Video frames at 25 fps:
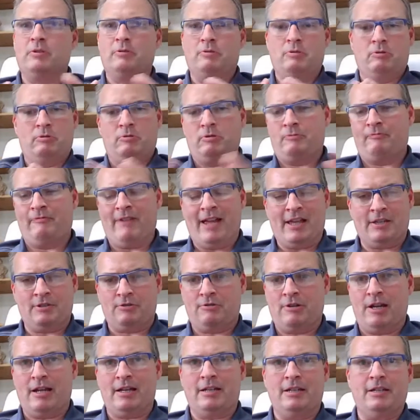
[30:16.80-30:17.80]
just
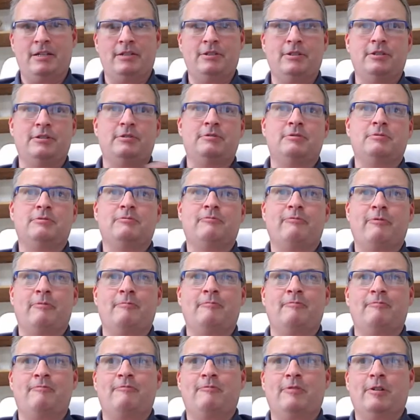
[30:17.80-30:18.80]
fast tracking,
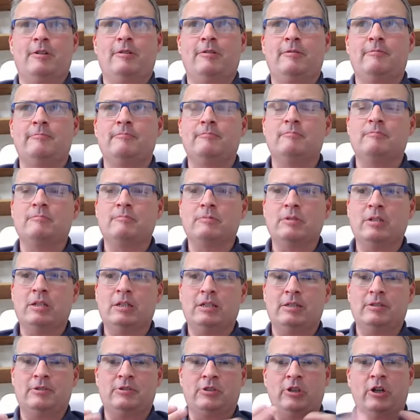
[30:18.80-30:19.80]
from
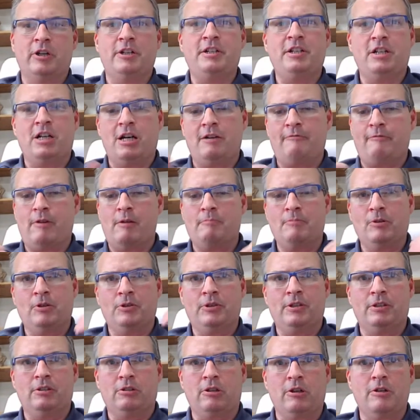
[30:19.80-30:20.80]
starting off, I
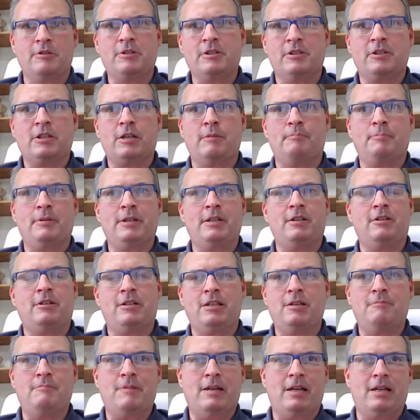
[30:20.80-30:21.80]
built the largest company
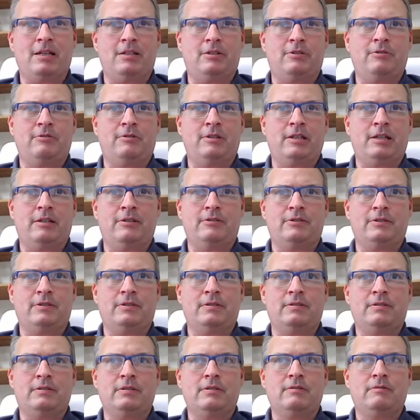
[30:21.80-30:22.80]
on eBay in
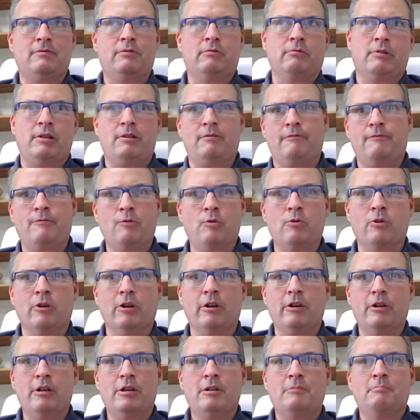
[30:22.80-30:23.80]
2003 and
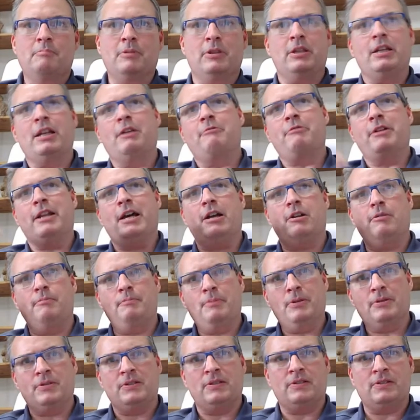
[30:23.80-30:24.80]
4, but then I went out
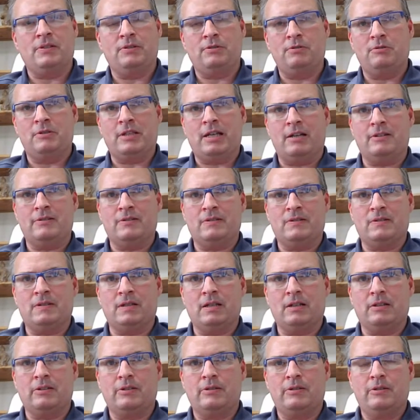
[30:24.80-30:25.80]
of business in
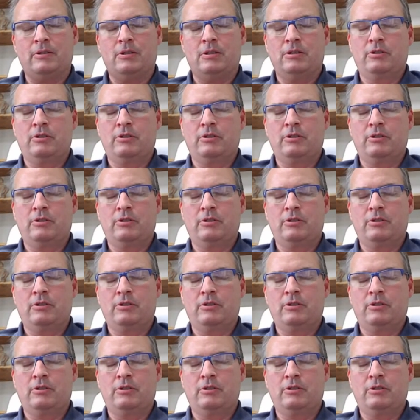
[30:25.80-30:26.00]
2006.